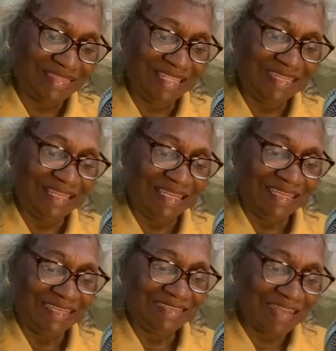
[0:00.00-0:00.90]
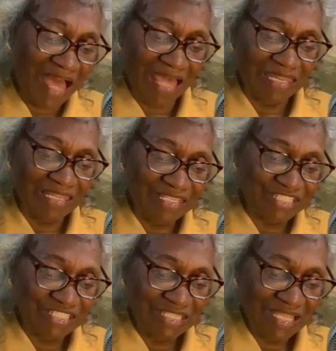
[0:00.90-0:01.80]
but the
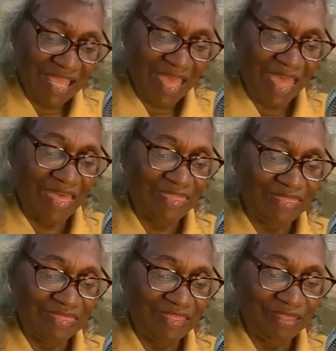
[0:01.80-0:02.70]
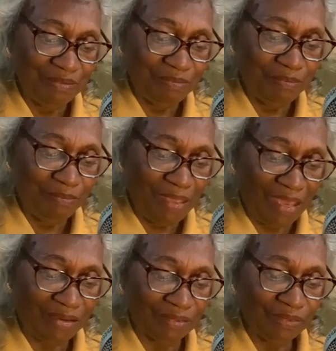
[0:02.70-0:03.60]
knowledge and the
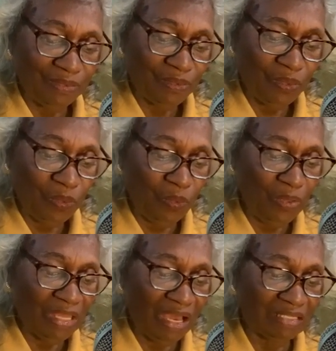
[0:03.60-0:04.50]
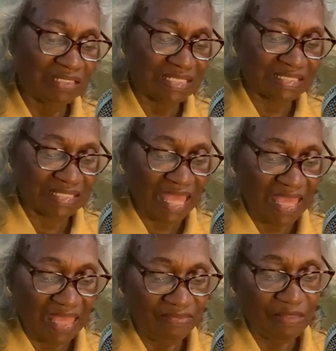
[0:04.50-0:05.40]
better we
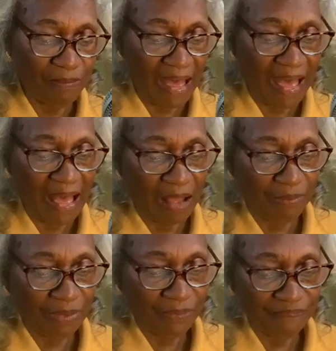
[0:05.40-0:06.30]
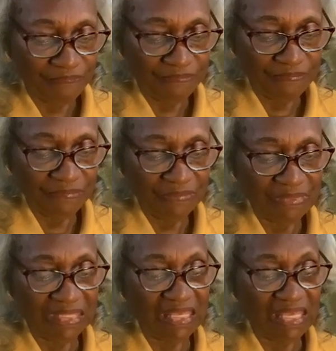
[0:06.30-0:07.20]
understand the Bible,
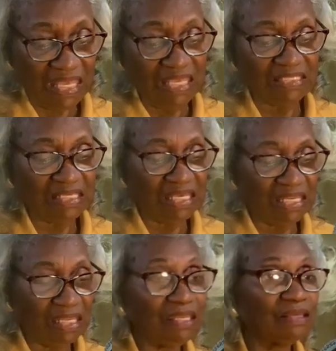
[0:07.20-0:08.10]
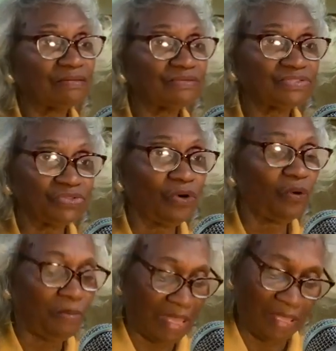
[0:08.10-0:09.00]
the easier it is
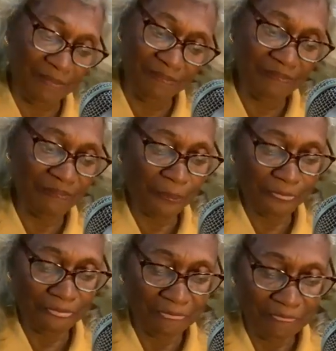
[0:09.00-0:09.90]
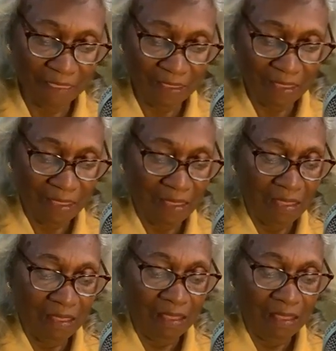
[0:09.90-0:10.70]
to obey. Come on,